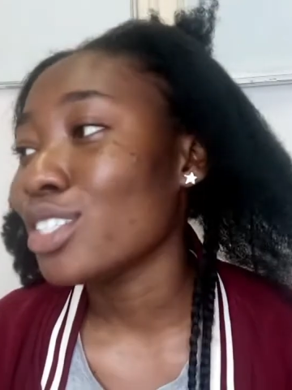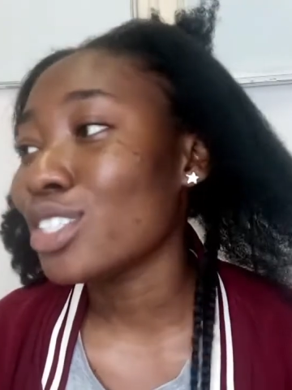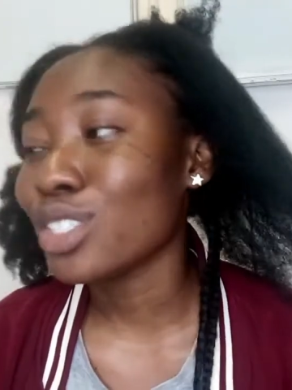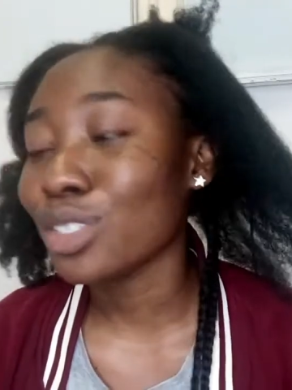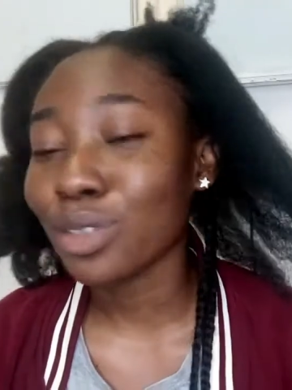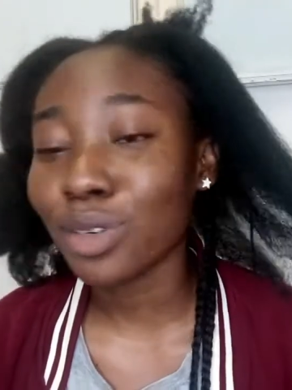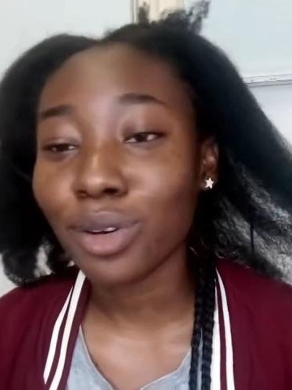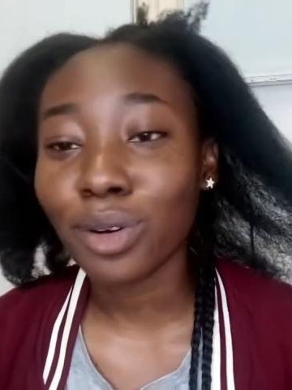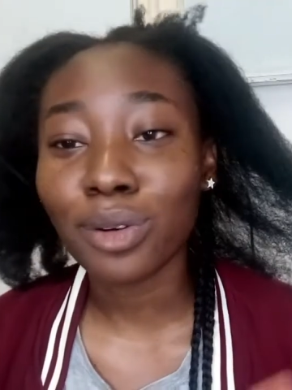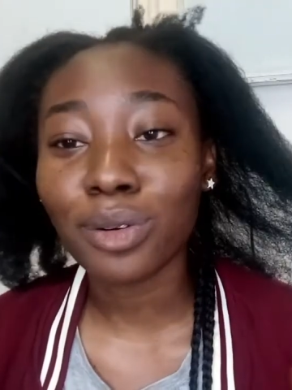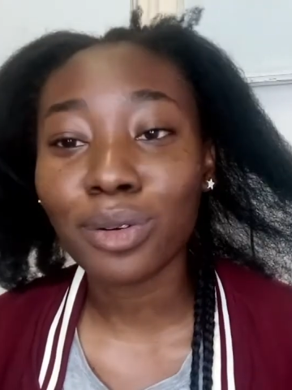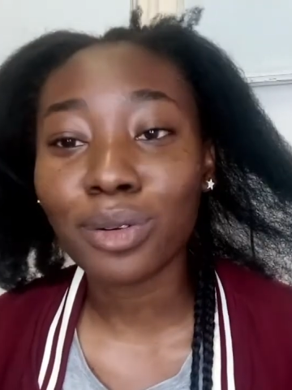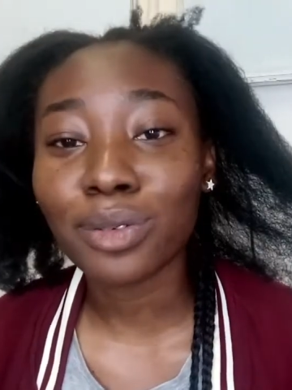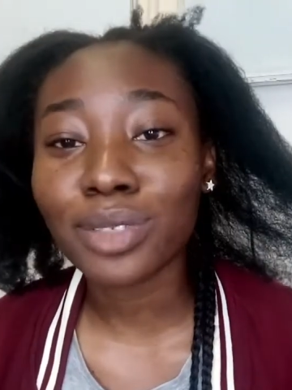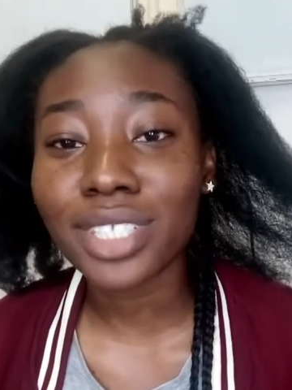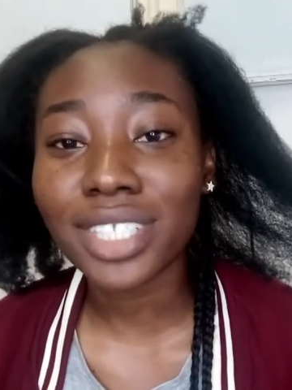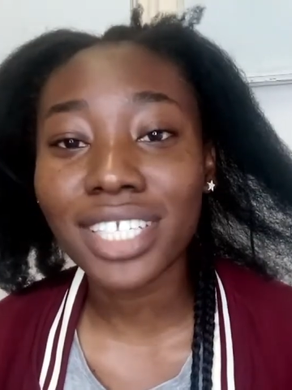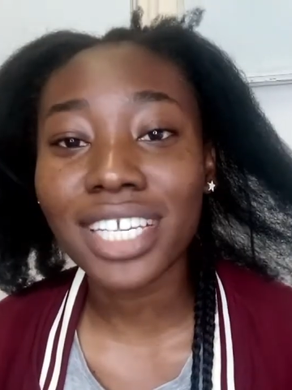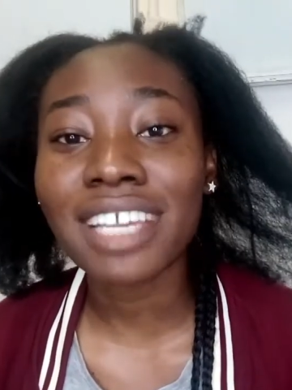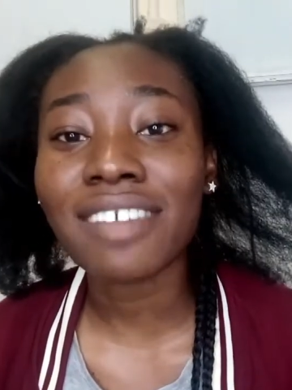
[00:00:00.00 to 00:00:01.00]
to go
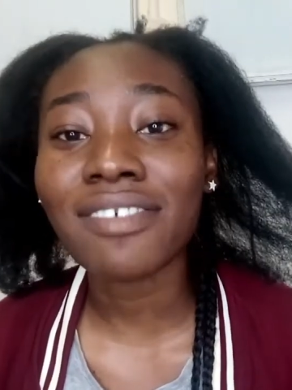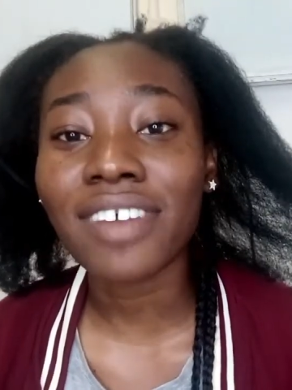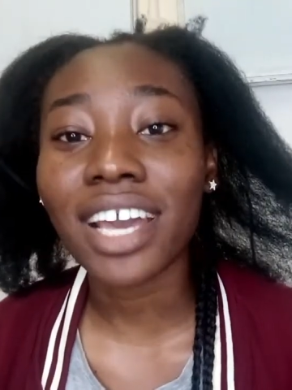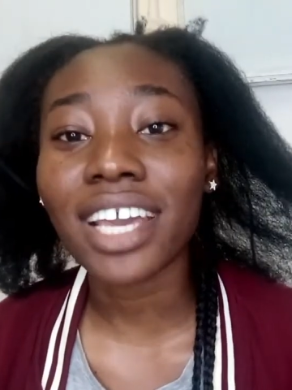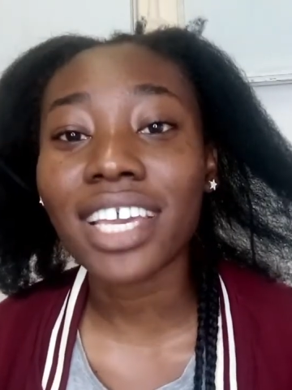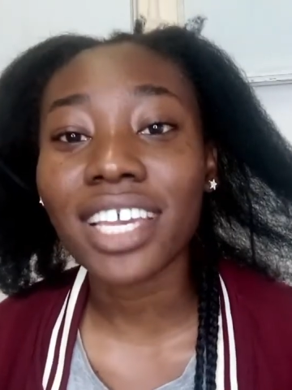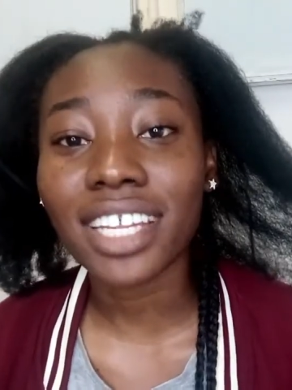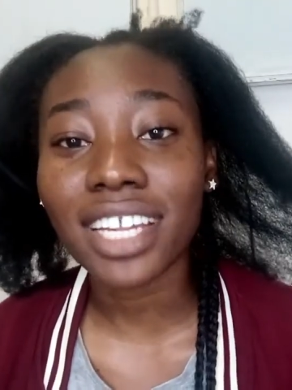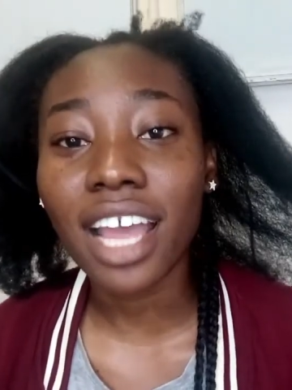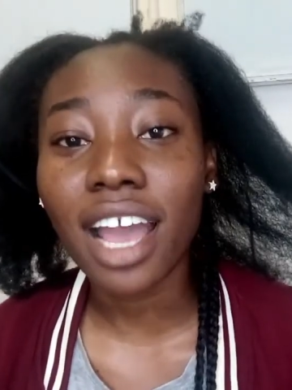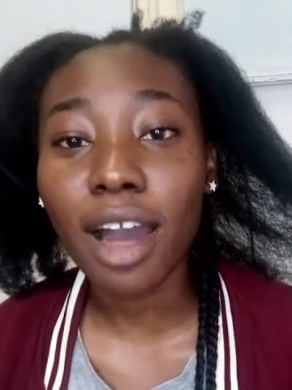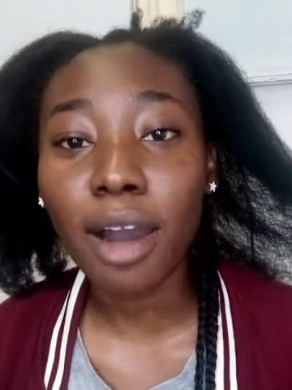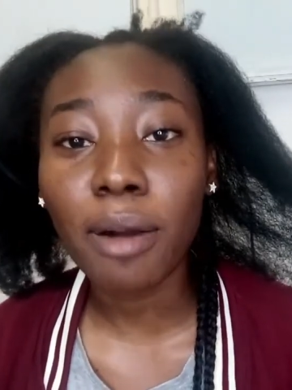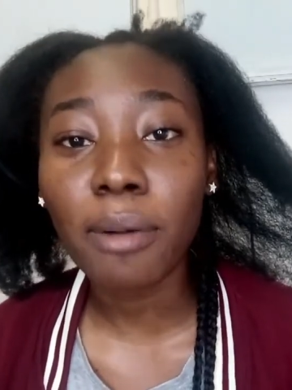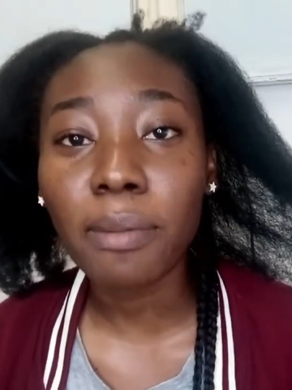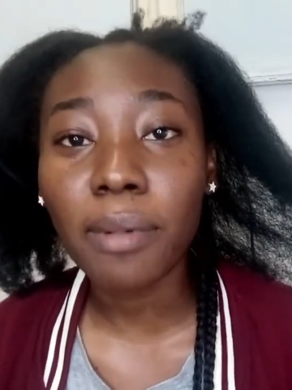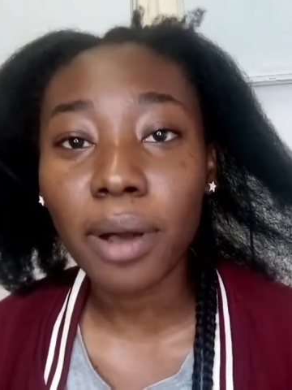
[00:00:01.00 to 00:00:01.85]
see if I can help.